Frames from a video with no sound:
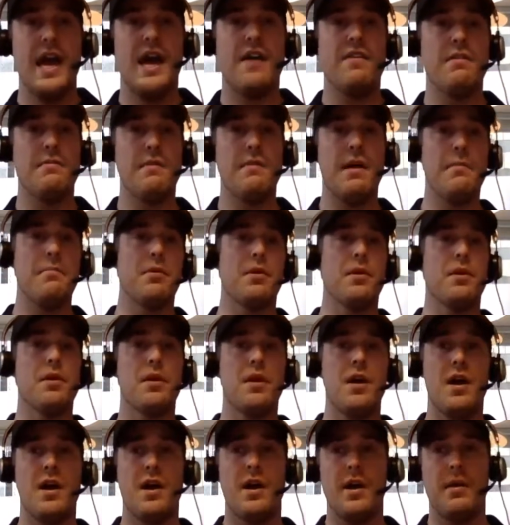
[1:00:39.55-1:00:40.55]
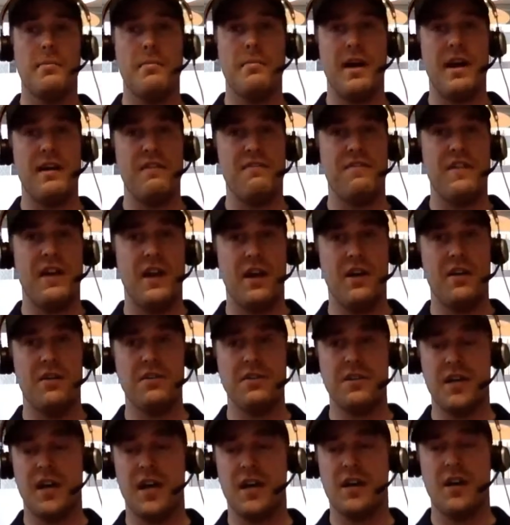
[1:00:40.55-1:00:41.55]
And remember, um, I
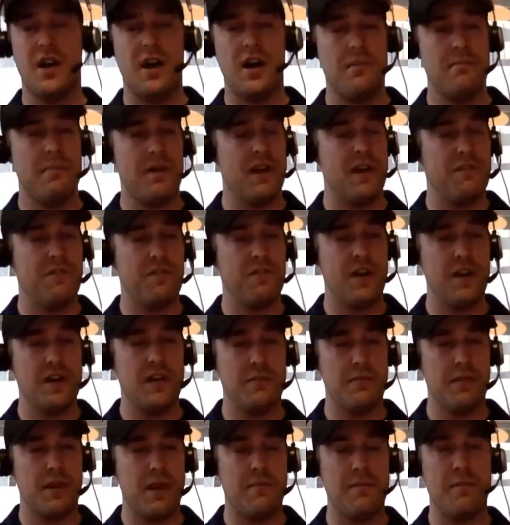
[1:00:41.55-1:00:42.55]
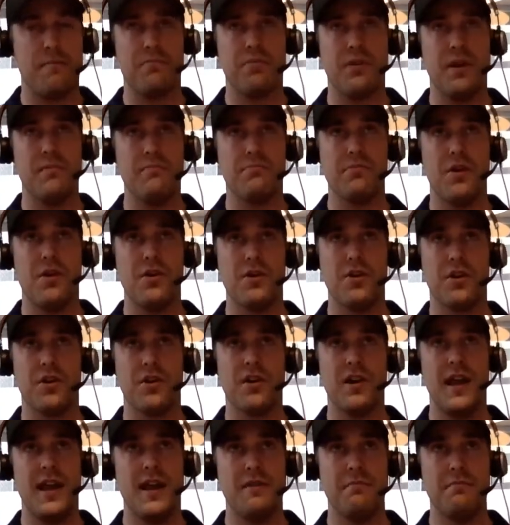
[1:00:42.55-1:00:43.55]
found I got my friend to become a print
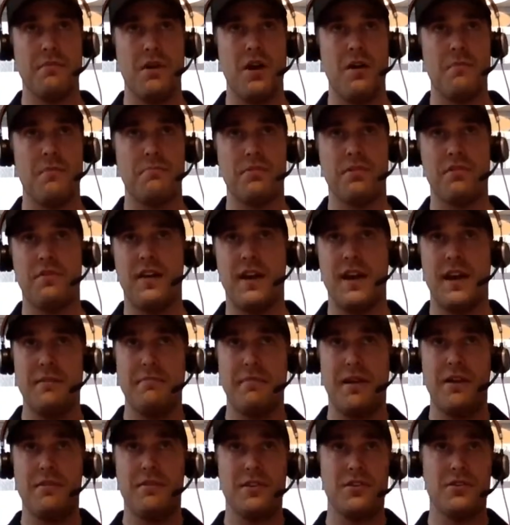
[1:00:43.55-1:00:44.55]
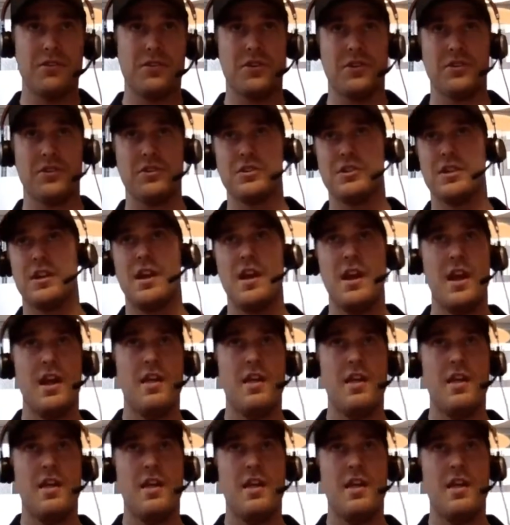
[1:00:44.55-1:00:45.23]
broker and uh, provide my realtors